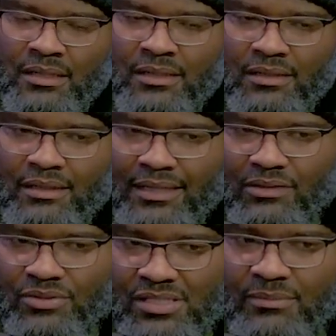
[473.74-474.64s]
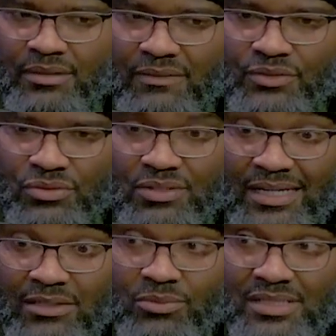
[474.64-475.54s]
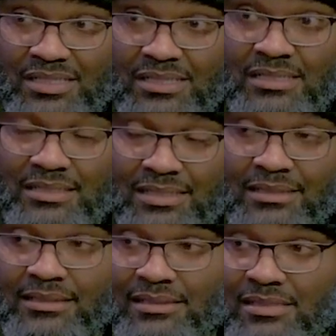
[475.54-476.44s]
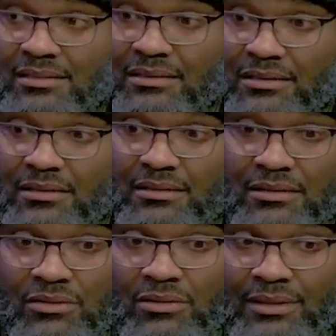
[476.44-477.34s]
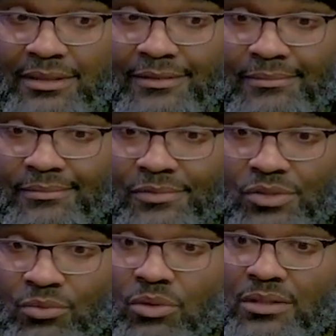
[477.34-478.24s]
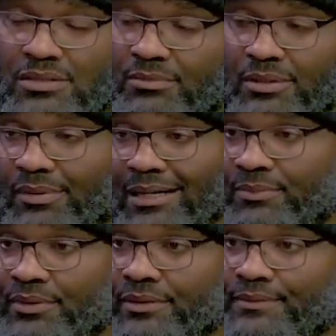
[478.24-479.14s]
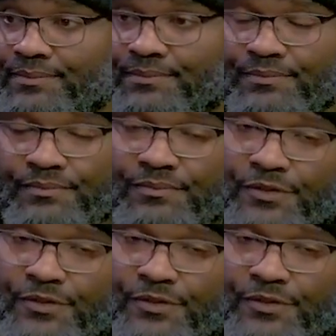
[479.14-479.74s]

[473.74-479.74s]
like on some level you got to resist the tendency um, to want to be popular mm -hmm. so